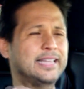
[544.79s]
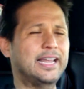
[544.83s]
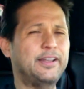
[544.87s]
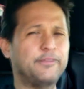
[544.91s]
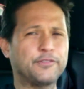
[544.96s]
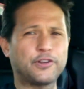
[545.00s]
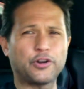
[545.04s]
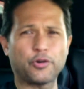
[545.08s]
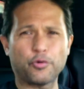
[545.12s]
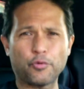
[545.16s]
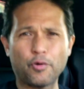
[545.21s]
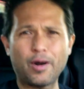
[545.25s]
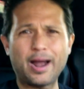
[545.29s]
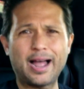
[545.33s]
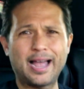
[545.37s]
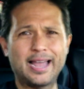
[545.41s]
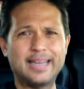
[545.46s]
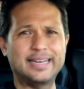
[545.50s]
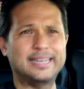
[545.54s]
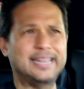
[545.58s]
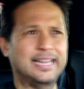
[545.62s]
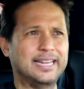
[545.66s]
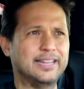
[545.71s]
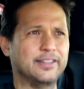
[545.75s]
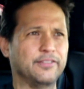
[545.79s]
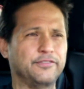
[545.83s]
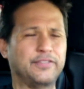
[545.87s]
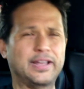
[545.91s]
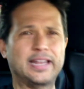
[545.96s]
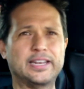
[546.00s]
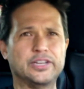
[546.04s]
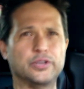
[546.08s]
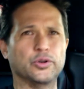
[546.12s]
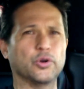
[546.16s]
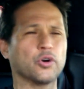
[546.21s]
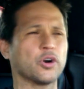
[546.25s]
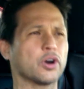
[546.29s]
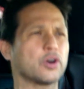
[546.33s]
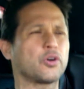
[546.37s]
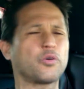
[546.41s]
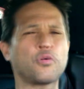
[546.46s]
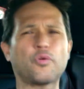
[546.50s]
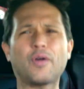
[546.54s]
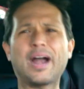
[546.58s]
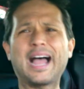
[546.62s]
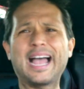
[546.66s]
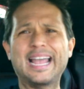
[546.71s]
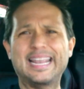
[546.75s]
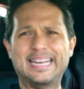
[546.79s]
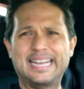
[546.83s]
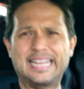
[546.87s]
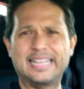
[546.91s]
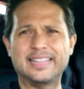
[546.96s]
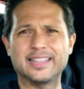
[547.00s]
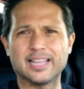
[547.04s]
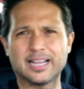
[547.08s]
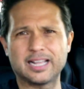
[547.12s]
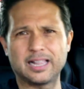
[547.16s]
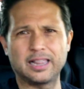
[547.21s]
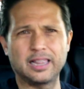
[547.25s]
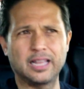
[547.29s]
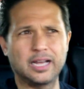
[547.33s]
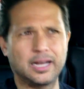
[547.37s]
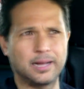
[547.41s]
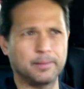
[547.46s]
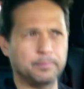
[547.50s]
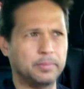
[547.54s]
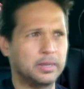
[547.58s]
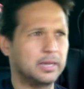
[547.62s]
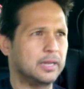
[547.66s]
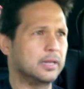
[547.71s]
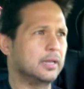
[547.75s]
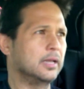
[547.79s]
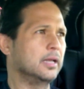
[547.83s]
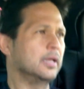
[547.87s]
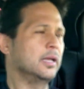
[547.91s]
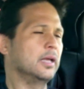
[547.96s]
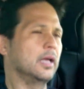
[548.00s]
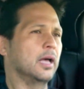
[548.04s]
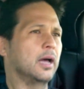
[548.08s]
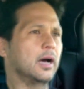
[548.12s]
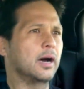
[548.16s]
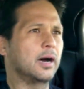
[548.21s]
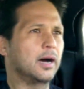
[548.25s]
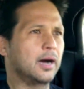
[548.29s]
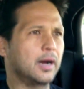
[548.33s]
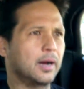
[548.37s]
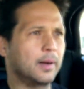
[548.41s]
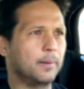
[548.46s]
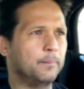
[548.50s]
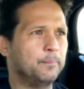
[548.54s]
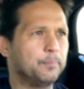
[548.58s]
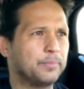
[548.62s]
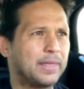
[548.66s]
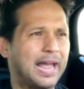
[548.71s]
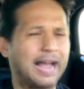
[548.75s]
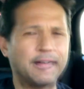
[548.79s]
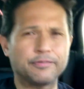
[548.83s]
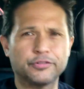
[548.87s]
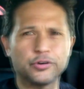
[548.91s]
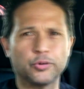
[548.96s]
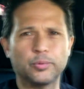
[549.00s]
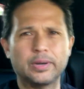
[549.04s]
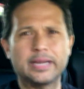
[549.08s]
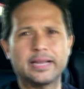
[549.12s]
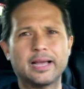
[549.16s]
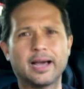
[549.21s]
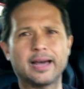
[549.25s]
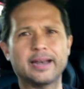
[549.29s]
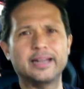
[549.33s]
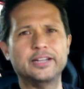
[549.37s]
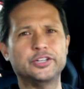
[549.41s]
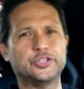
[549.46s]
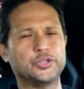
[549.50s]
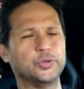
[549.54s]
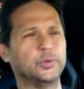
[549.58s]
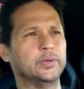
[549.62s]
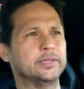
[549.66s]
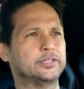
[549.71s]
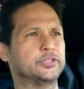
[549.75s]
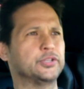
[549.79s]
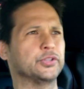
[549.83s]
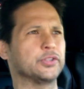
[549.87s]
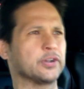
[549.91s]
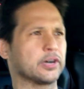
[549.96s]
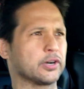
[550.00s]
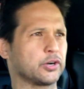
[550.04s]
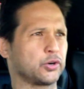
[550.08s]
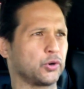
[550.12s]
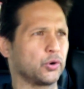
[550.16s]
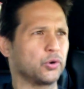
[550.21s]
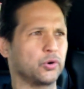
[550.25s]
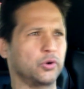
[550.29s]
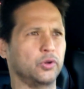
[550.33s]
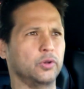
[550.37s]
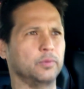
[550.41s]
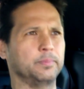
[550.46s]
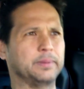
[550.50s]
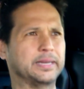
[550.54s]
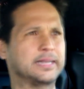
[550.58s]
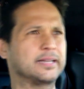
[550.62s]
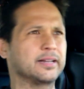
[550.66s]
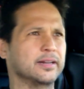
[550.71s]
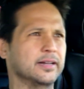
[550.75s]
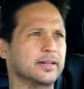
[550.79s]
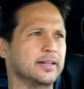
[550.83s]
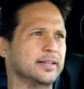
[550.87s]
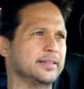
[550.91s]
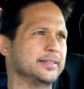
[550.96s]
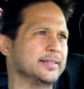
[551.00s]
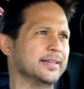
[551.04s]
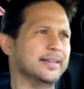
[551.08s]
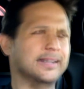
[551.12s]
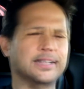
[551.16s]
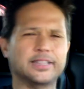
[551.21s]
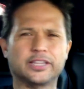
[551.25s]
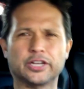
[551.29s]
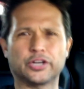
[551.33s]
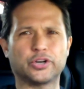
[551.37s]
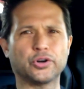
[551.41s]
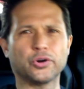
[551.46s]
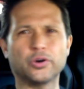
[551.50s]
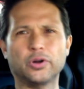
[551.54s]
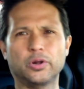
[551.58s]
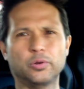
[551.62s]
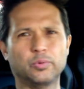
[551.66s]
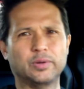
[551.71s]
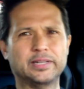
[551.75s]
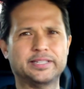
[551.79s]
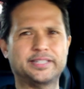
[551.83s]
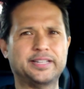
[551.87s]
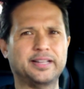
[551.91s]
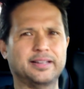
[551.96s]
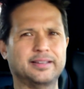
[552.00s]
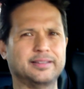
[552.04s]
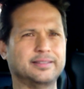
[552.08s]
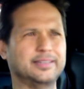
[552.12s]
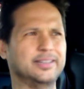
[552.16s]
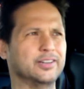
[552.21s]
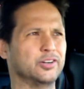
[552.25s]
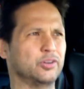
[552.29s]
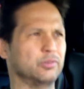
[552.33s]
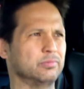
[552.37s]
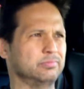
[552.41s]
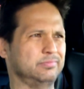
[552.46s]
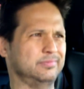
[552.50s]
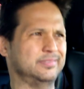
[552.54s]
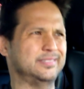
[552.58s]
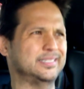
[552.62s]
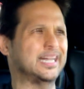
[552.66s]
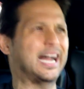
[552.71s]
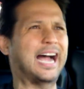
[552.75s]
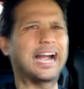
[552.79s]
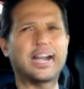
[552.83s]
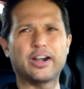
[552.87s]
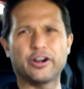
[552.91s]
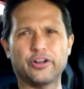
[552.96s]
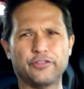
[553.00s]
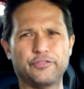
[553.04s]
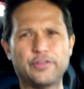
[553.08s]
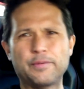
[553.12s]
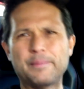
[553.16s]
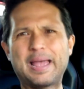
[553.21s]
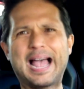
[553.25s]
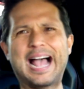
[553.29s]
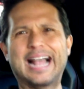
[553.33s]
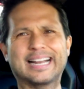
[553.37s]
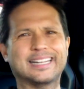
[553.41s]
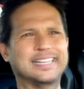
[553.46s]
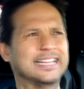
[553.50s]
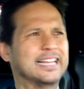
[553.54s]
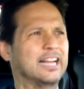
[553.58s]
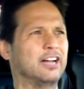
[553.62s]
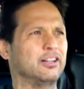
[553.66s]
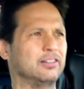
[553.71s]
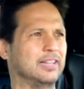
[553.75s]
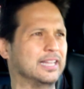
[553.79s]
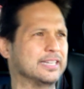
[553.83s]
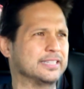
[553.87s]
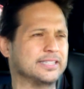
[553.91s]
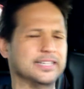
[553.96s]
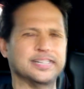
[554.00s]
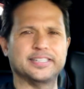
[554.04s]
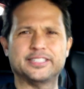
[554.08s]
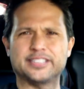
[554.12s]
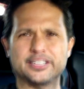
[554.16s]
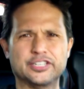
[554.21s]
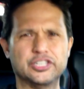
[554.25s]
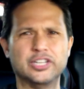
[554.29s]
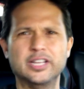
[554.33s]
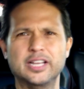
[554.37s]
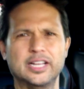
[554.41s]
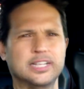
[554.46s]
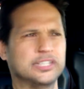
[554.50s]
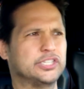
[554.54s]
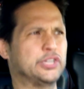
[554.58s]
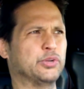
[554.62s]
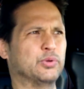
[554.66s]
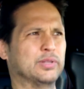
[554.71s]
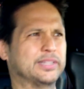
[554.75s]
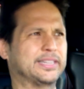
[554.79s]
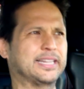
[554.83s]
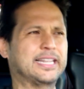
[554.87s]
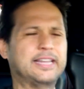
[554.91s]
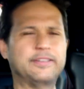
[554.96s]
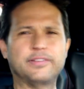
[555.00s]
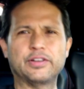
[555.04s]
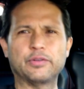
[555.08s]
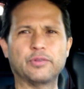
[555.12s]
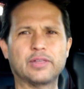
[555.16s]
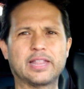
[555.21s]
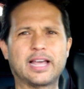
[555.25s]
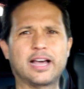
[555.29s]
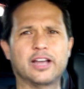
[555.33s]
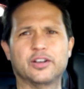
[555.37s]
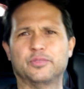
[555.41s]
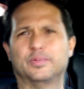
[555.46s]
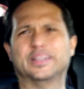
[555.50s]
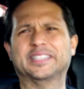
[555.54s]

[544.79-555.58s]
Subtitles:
They've cried in the venue or cried in the club after we got into it to their girl, because the girl was, tired of him acting out like this, and she was leaving without him.